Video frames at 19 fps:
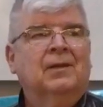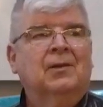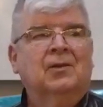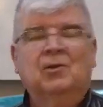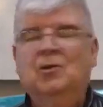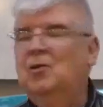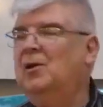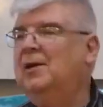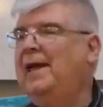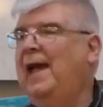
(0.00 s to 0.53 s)

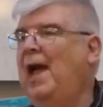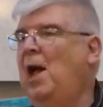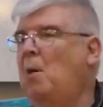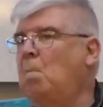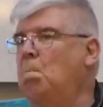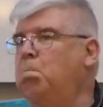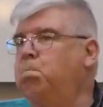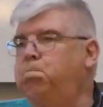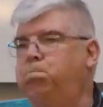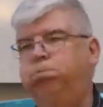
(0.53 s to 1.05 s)
Look
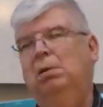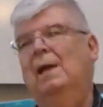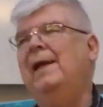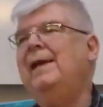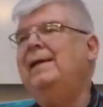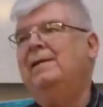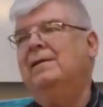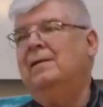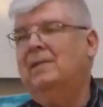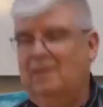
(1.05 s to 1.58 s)
how
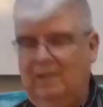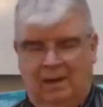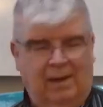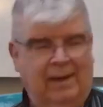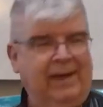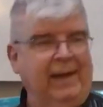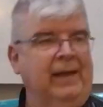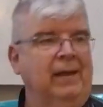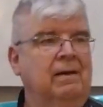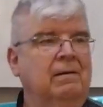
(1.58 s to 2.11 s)

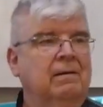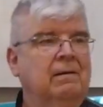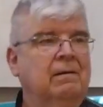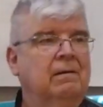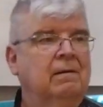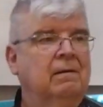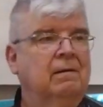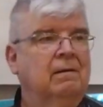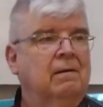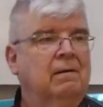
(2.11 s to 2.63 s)
blatantly
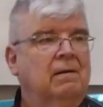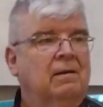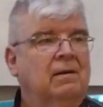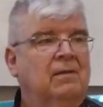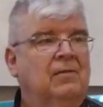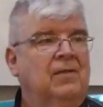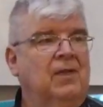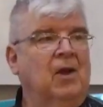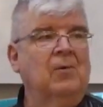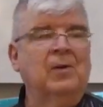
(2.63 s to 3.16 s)

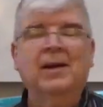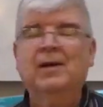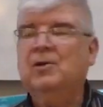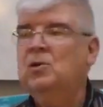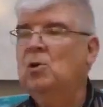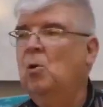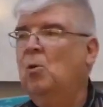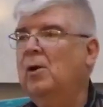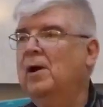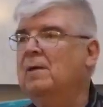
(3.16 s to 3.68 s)
they're
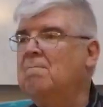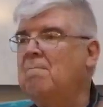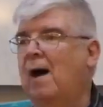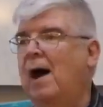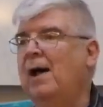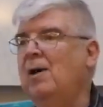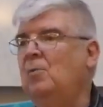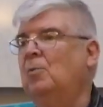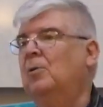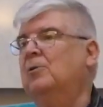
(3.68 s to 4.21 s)
ignoring
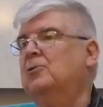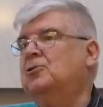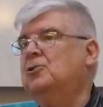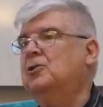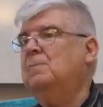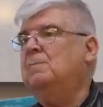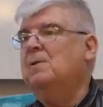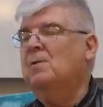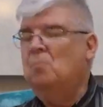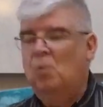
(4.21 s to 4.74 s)
my
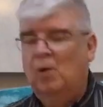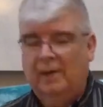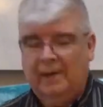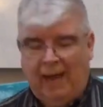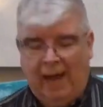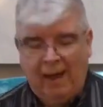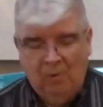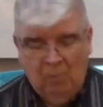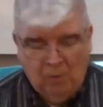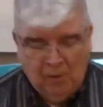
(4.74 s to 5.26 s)
worship and what
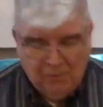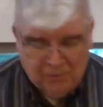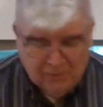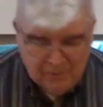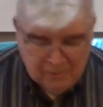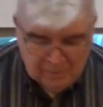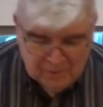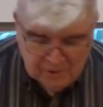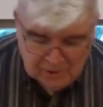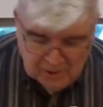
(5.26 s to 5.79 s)
I want
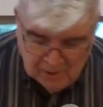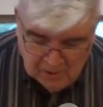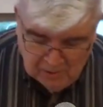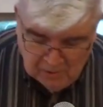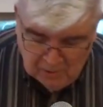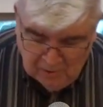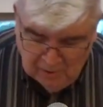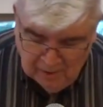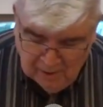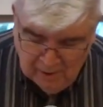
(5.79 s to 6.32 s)
them to
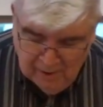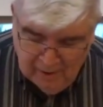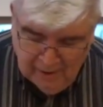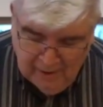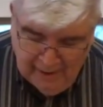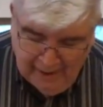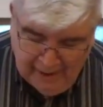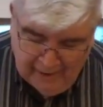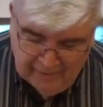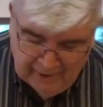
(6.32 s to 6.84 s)
do,
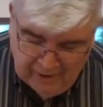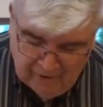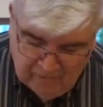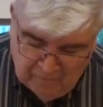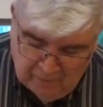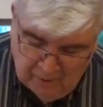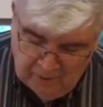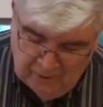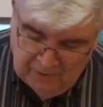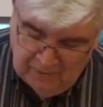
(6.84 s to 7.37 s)
and they
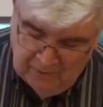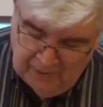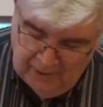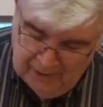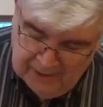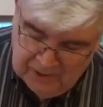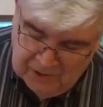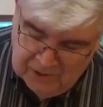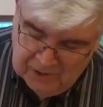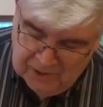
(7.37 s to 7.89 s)
put
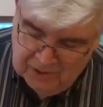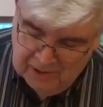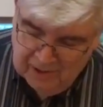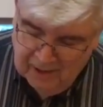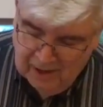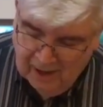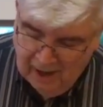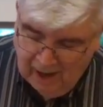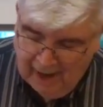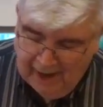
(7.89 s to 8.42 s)
this
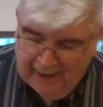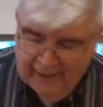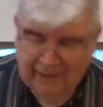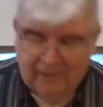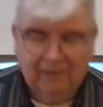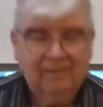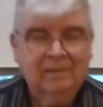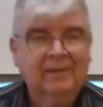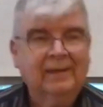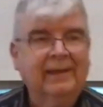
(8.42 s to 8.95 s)

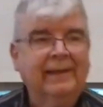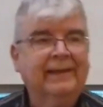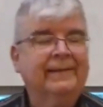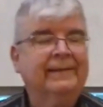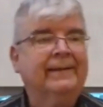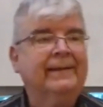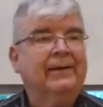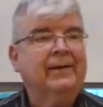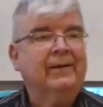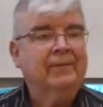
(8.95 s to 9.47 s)
idol in
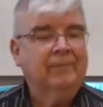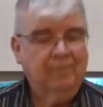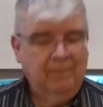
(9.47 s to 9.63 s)
there.